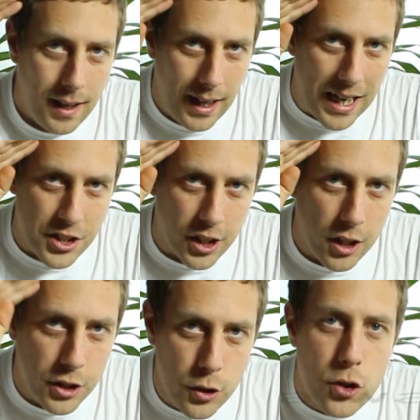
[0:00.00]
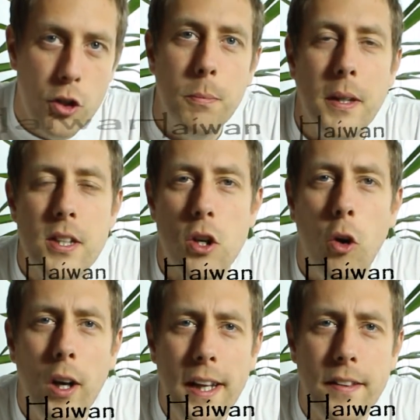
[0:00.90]
How's it going, YouTube? It's
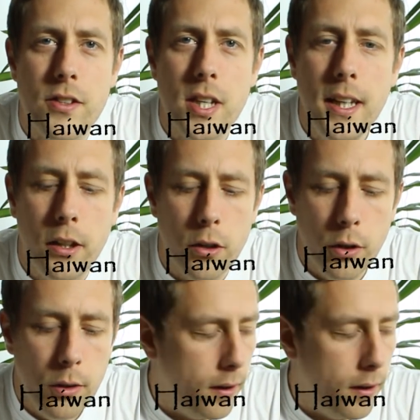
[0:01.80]
Ollie, the tea guru.